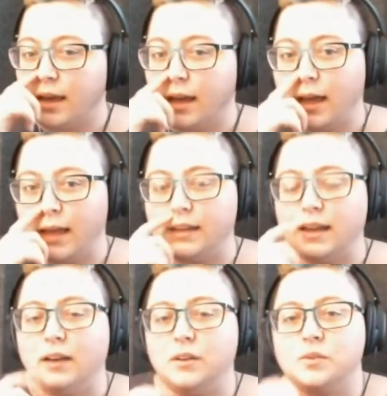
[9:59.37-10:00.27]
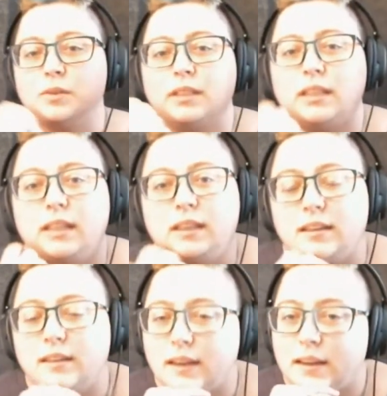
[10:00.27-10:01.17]
And I was
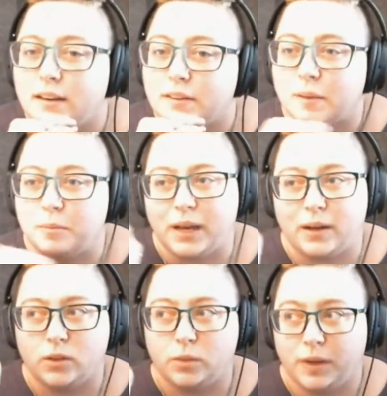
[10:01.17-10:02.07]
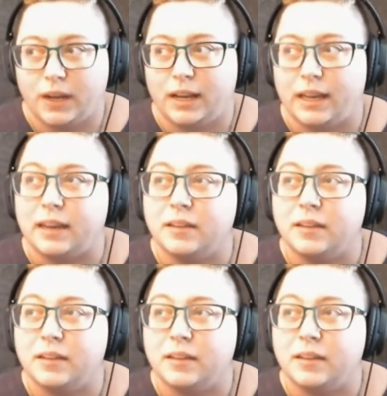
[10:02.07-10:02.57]
really kind of compelled by